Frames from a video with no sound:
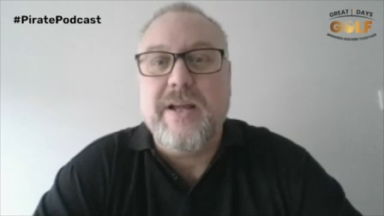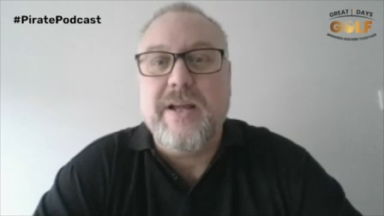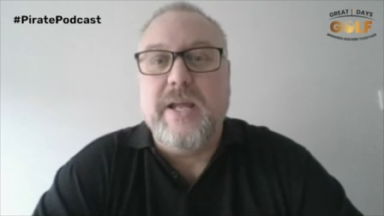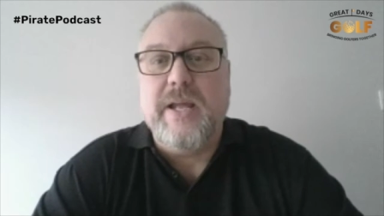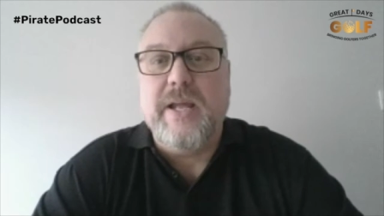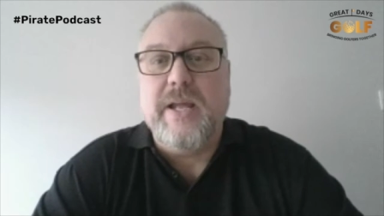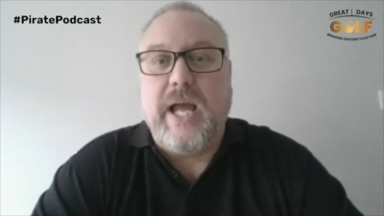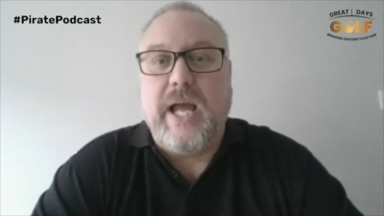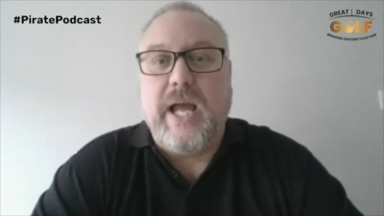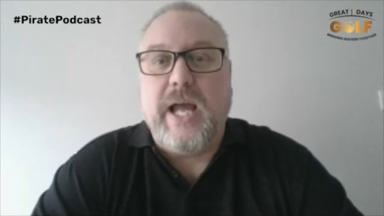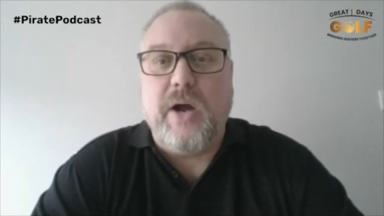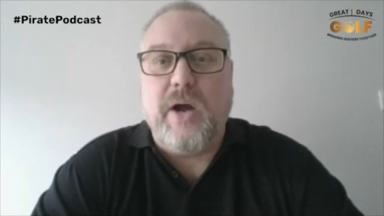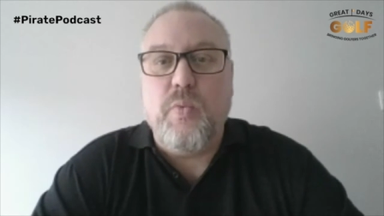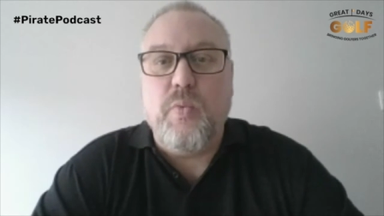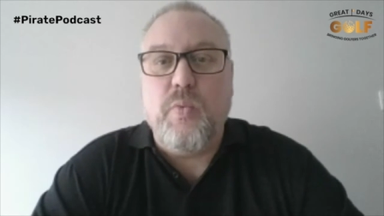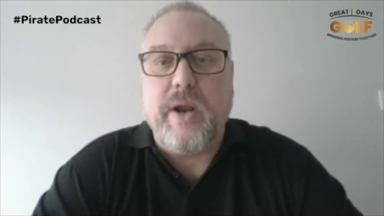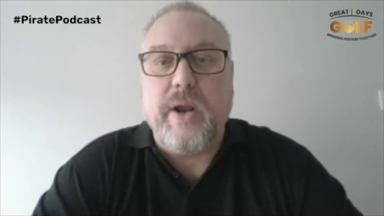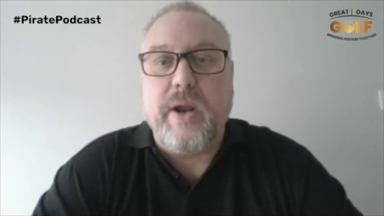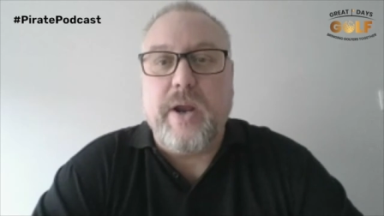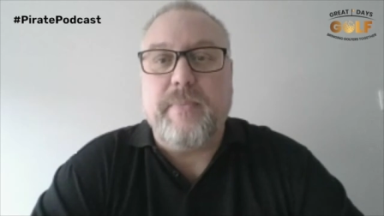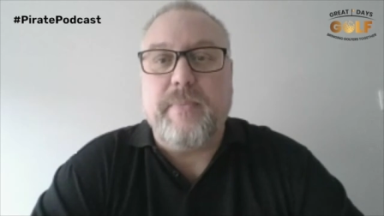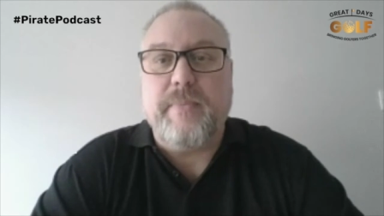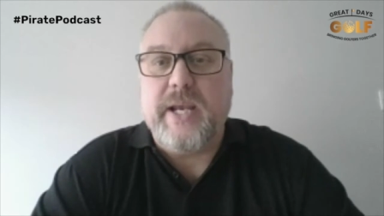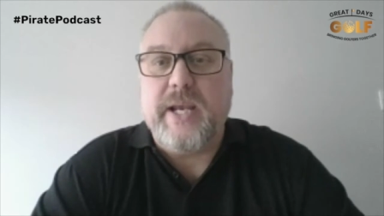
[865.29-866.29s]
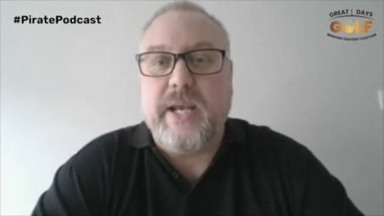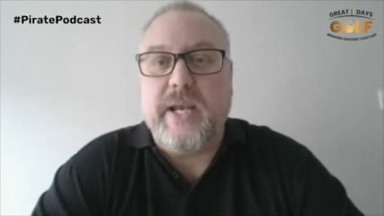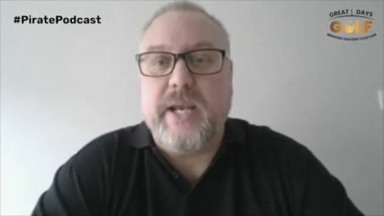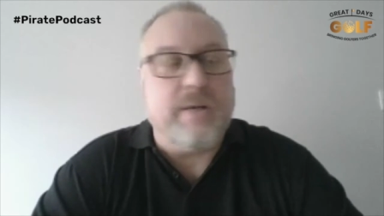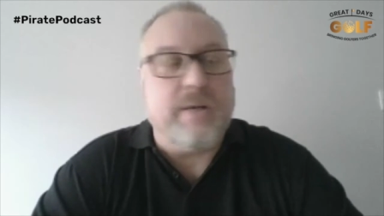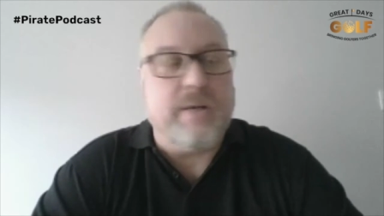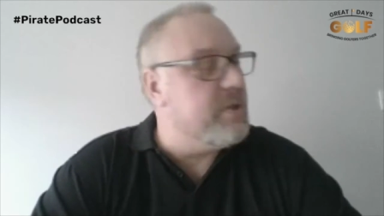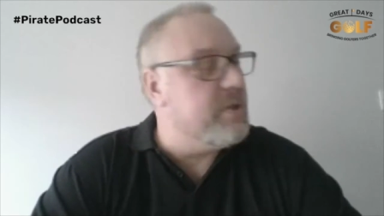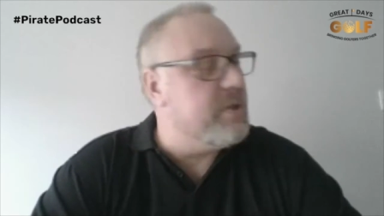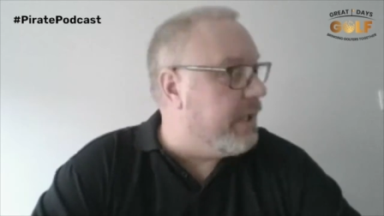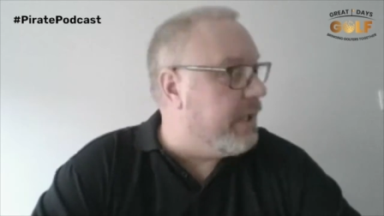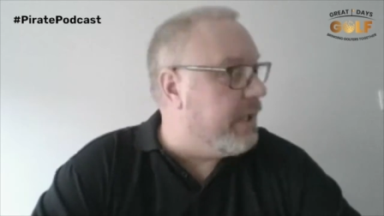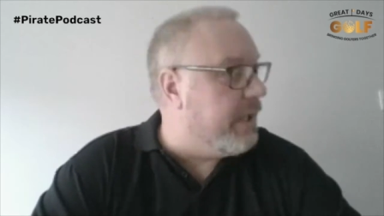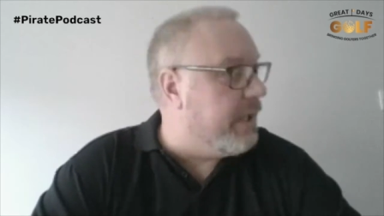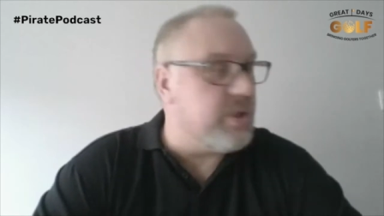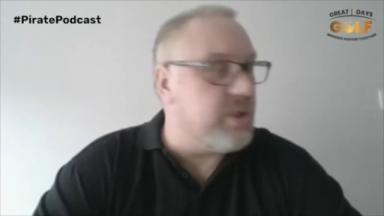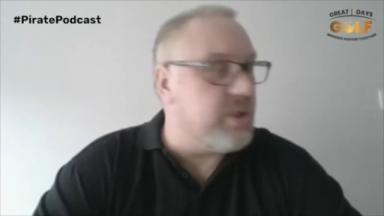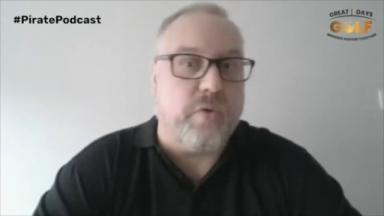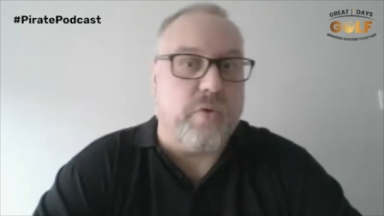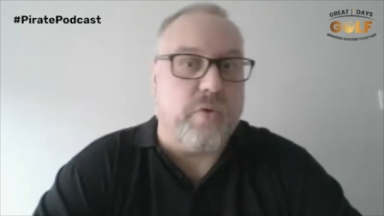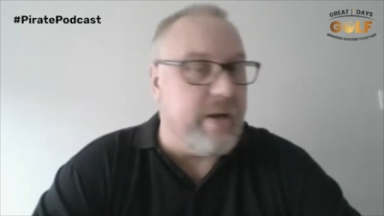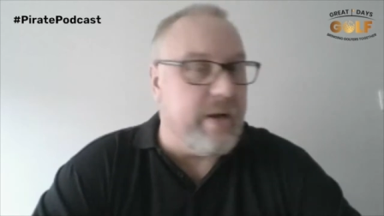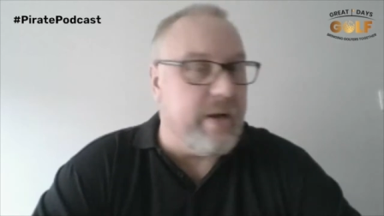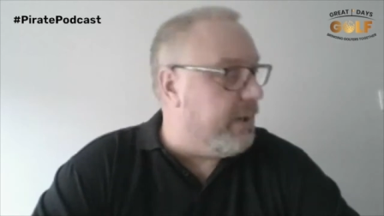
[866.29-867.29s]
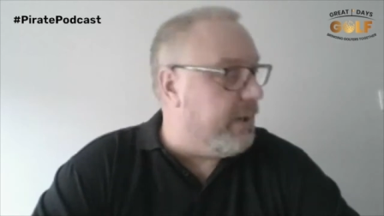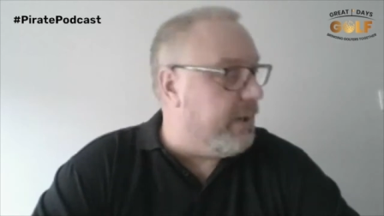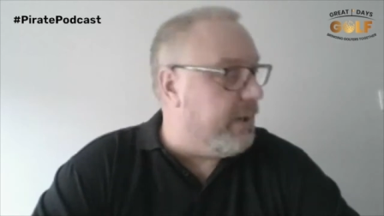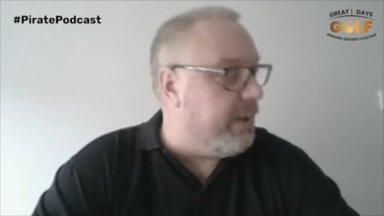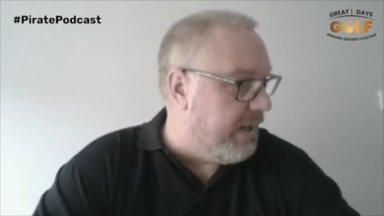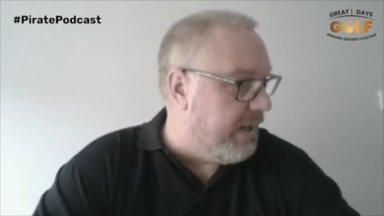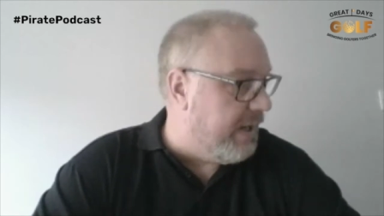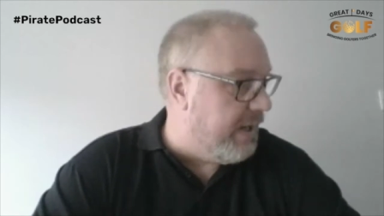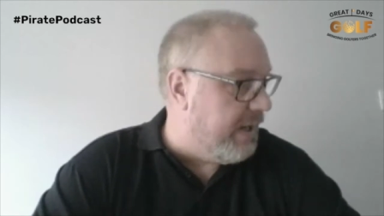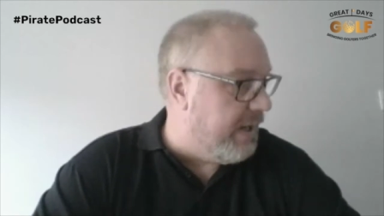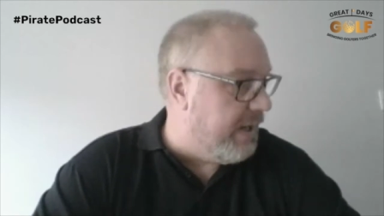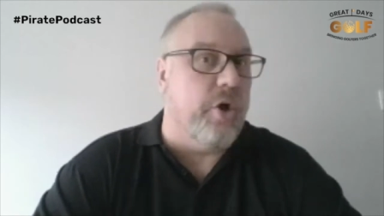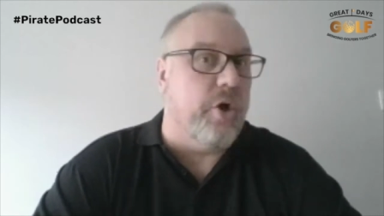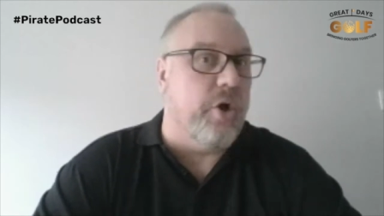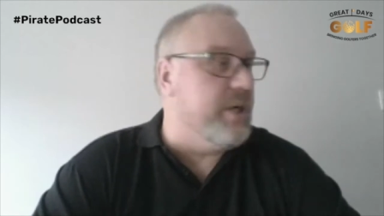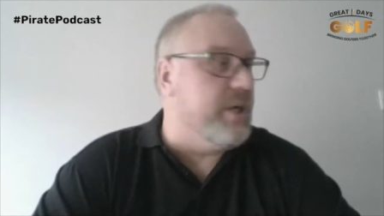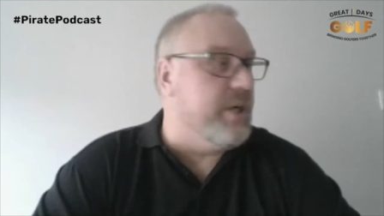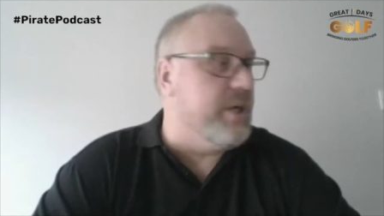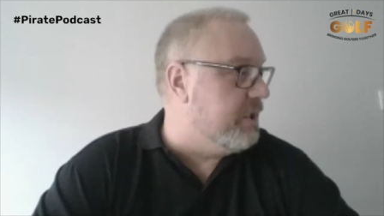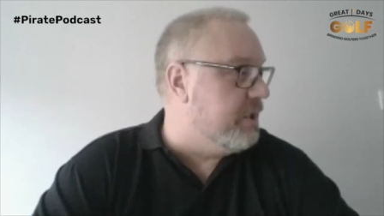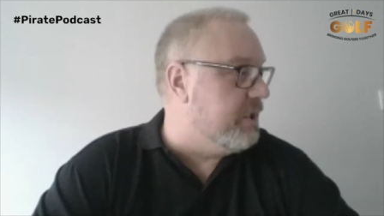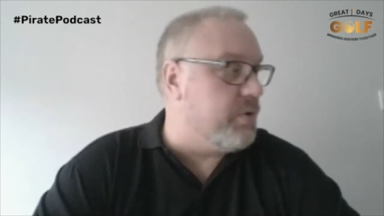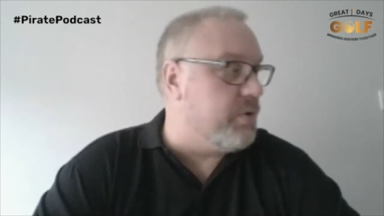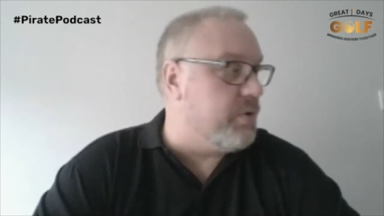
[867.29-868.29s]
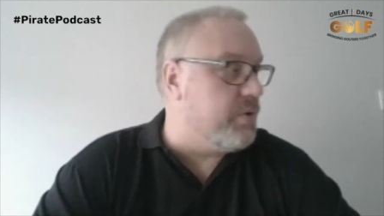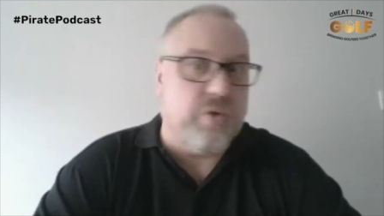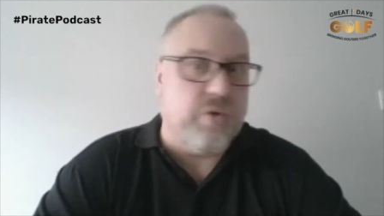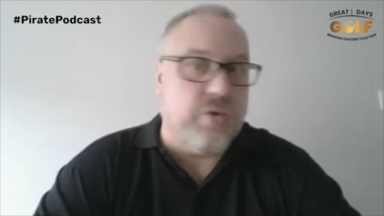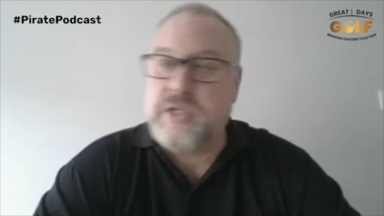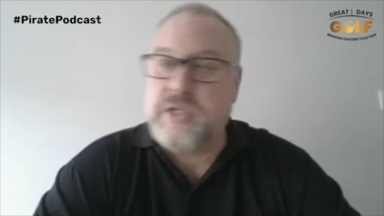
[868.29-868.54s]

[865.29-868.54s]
Uh, one minute he was like sort of like making noises towards him.